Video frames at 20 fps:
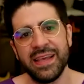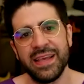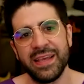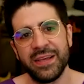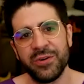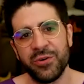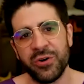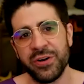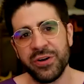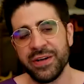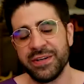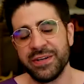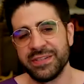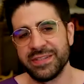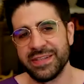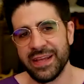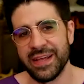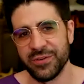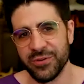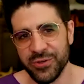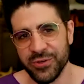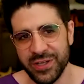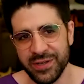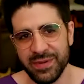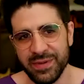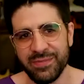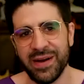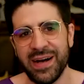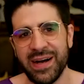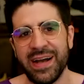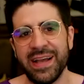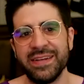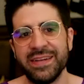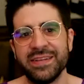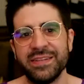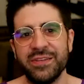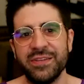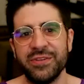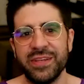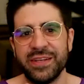In order to understand who could be behind
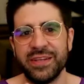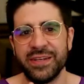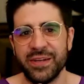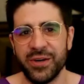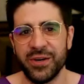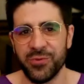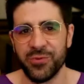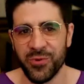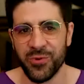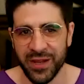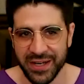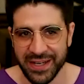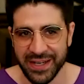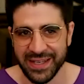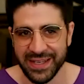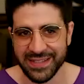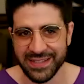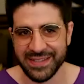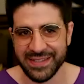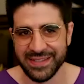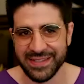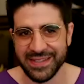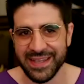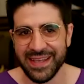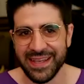it, you need to know what it is.